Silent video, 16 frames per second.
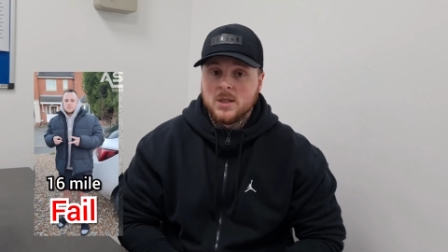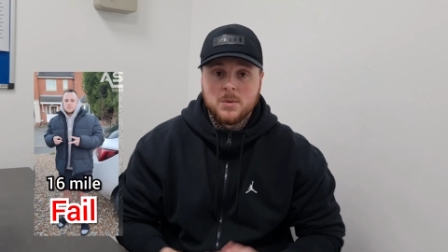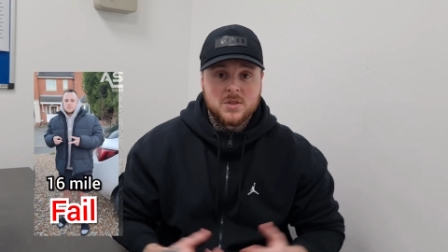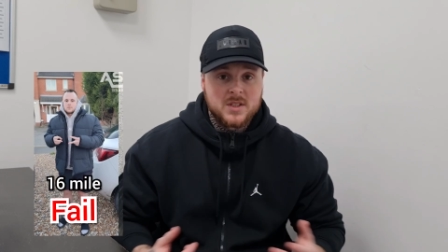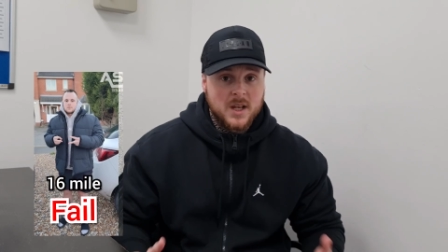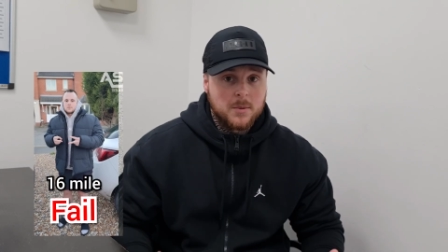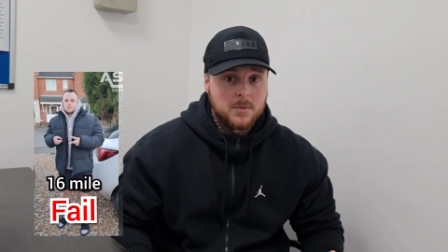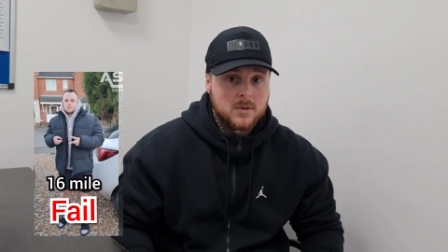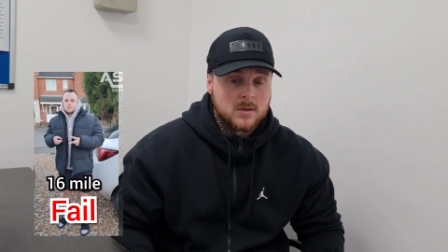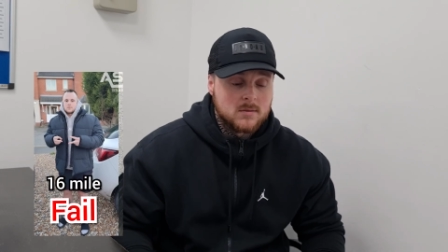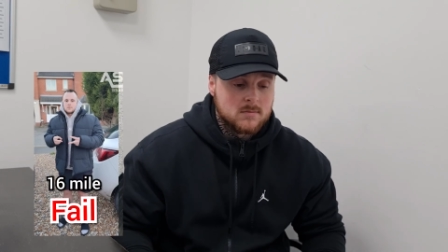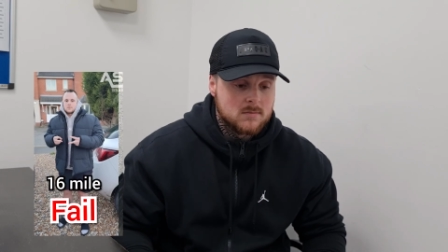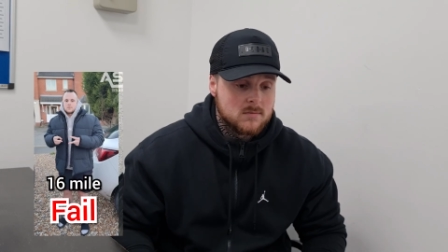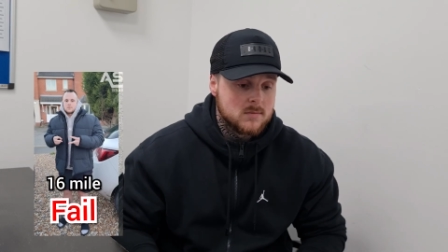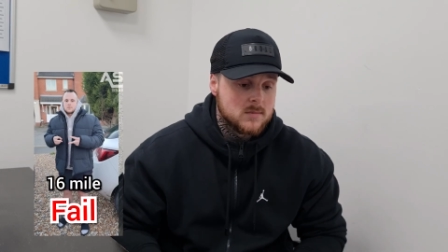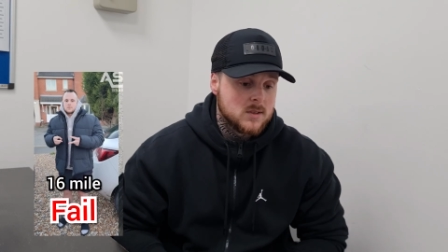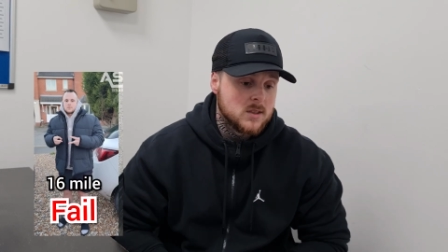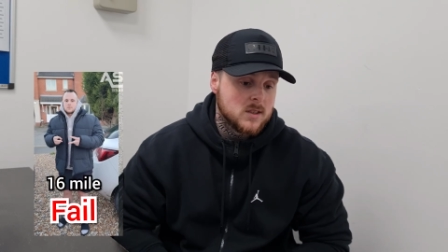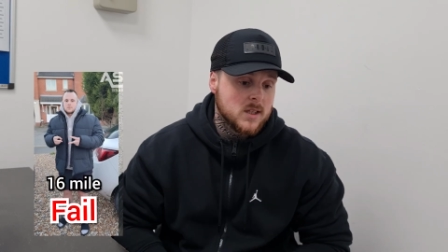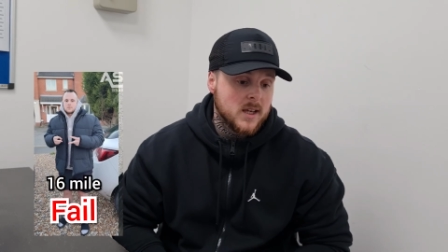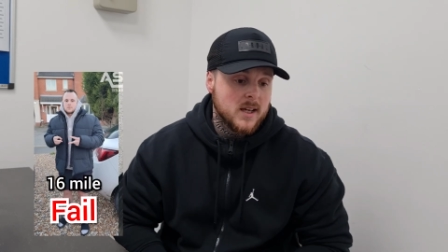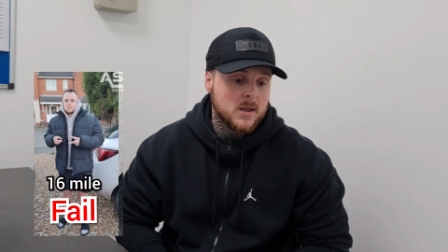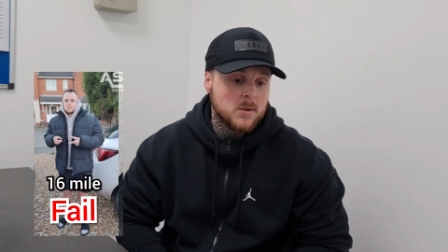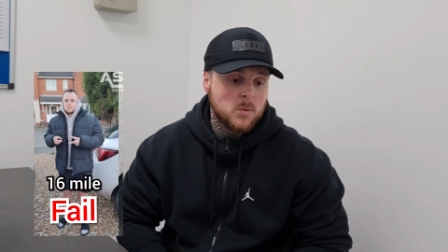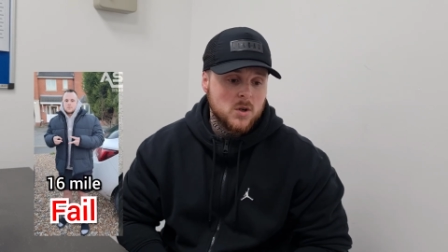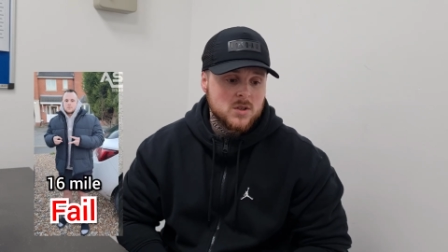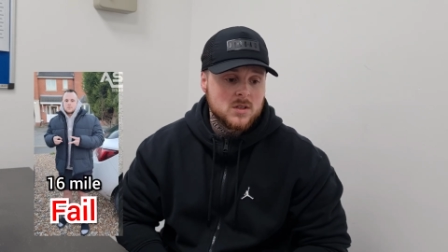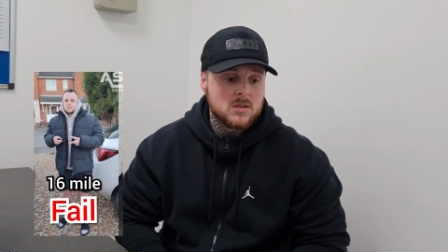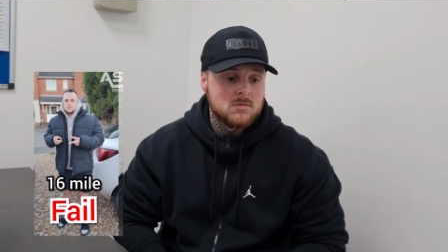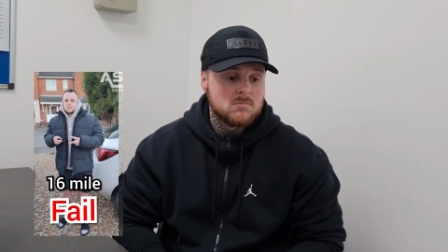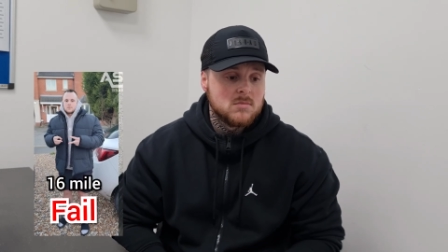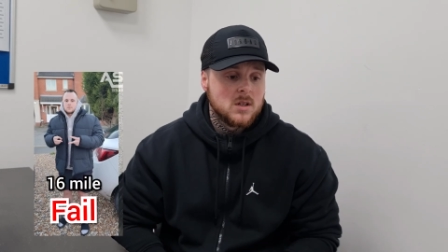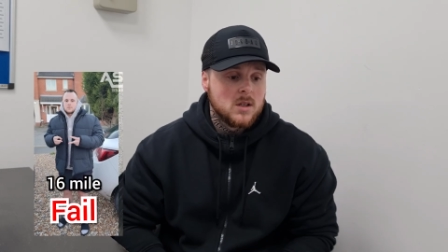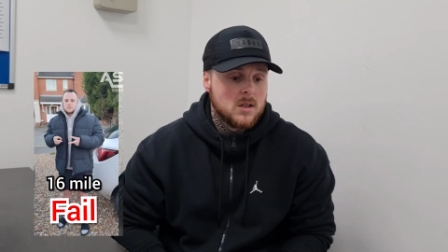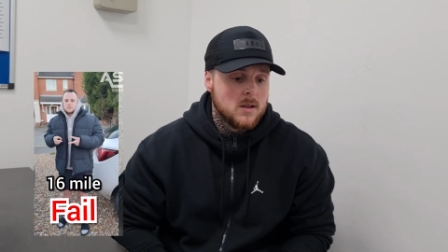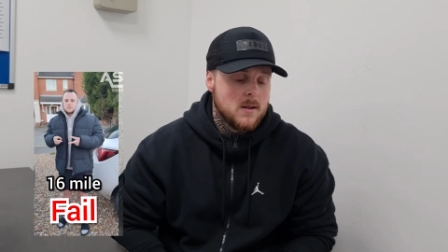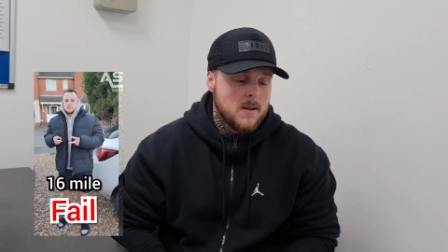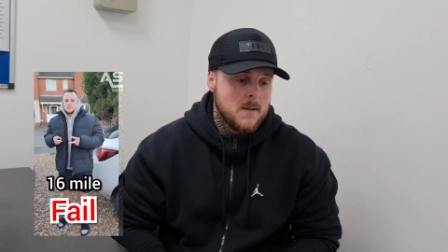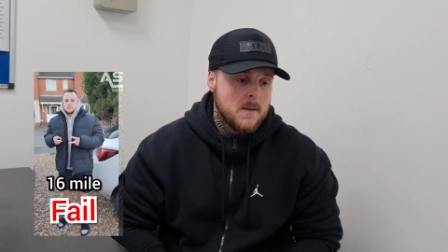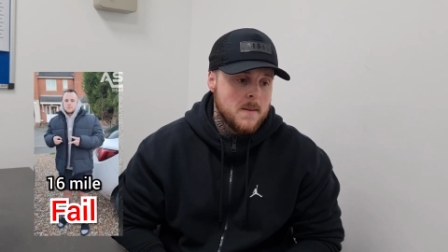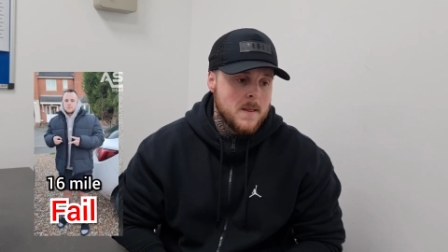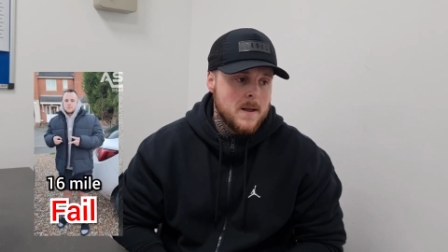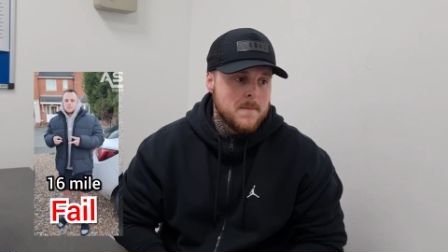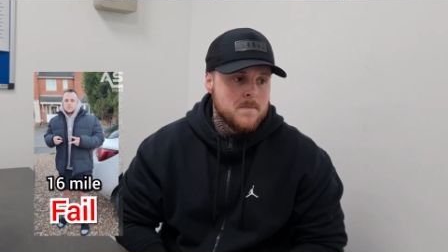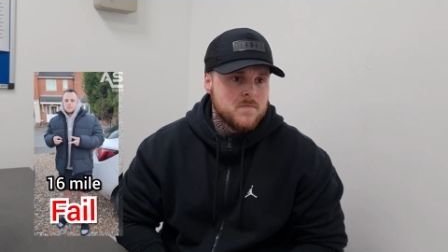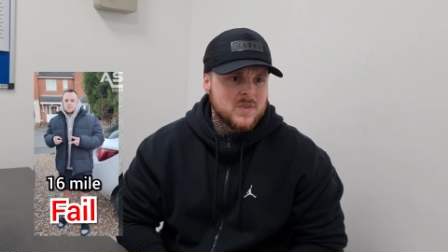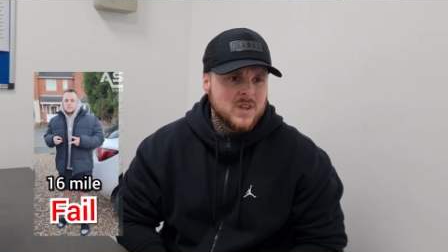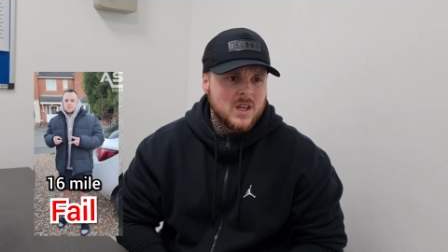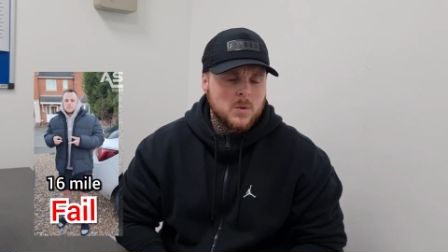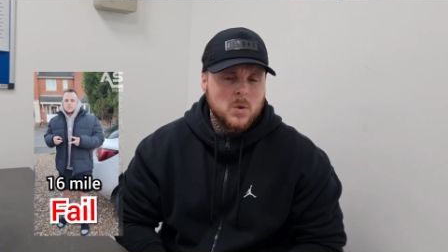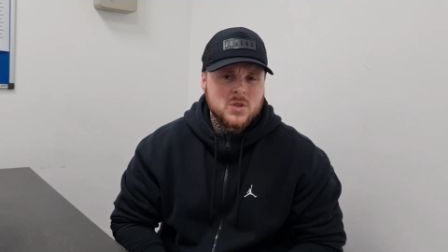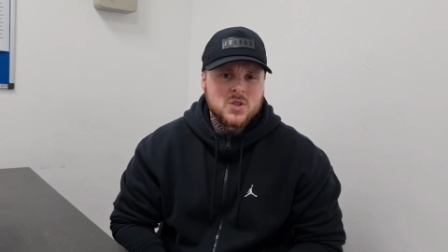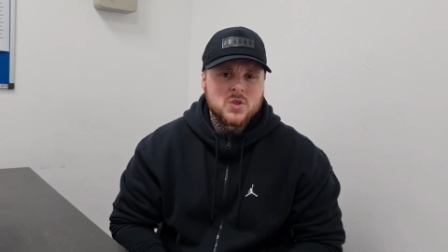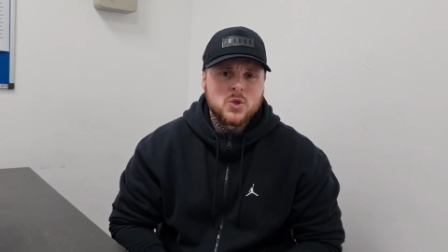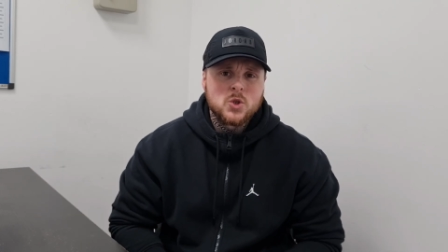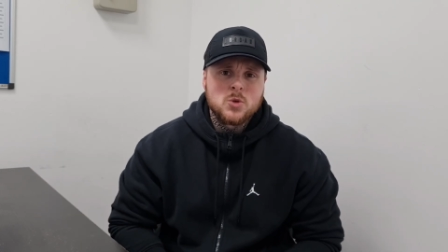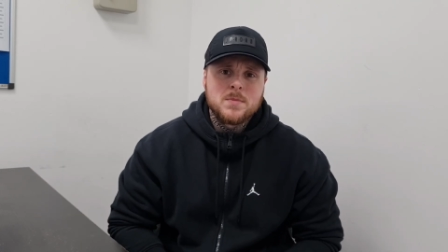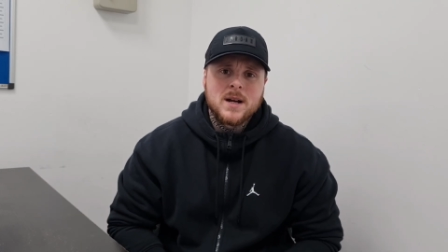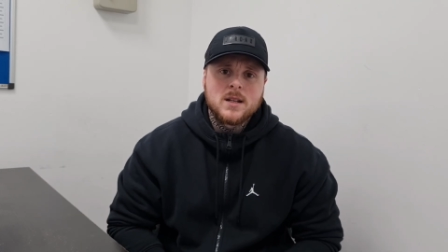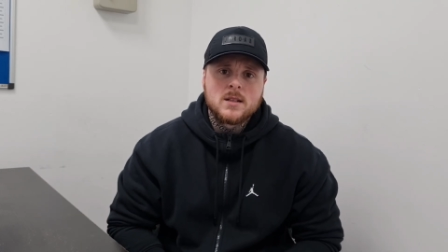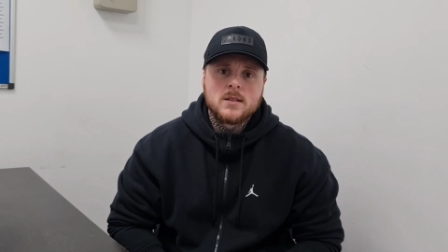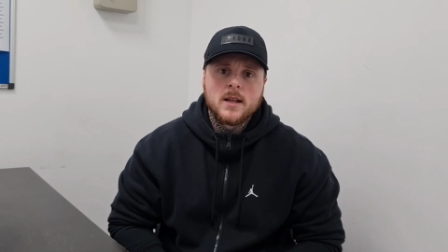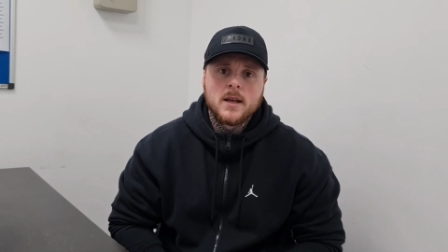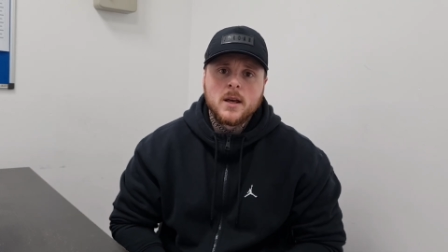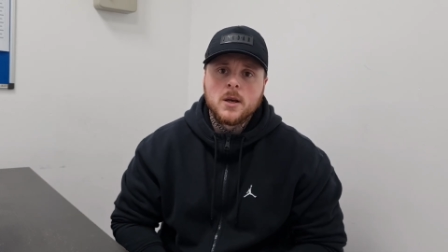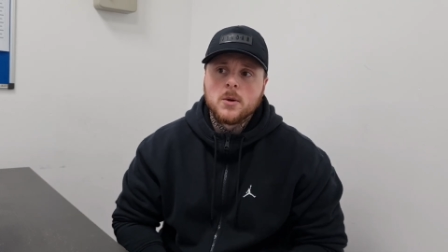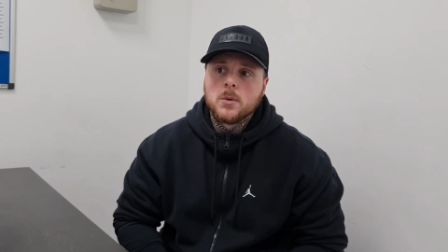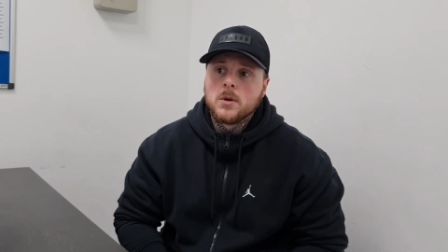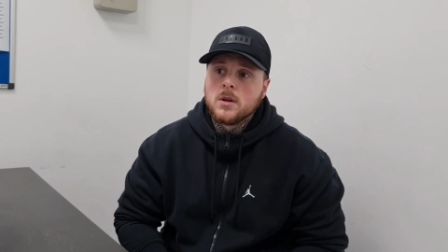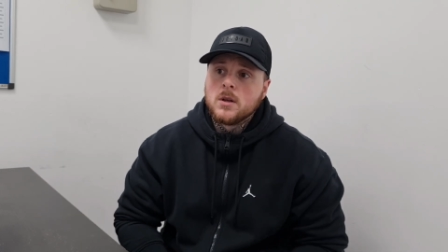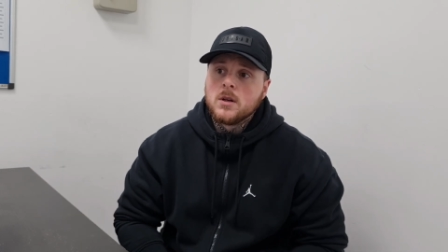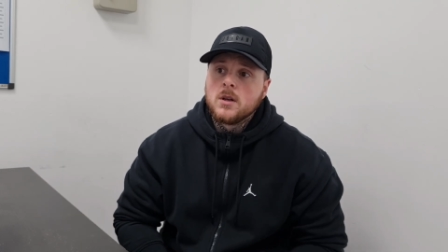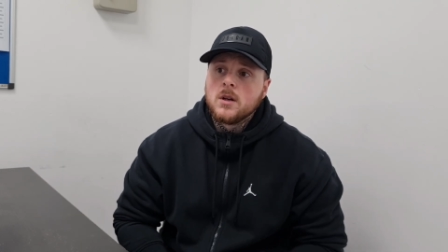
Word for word: it was sound, okay, it wasn't, it wasn't too bad. Now,